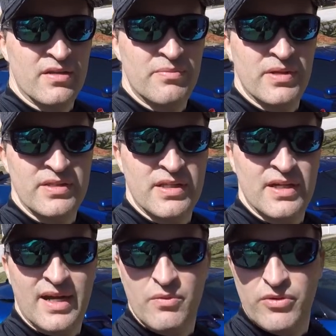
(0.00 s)
But uh,
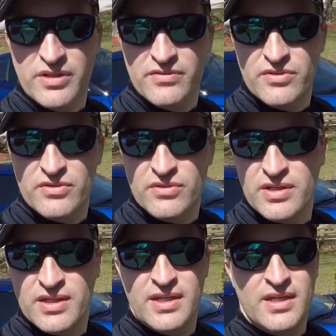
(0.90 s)
I will give you
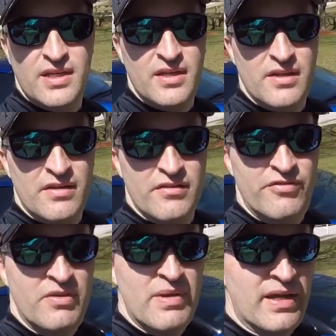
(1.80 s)

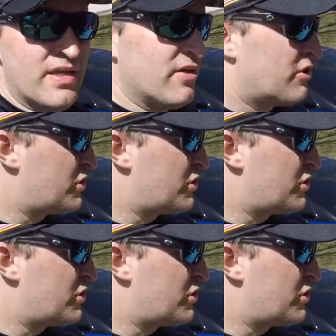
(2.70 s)
feedback here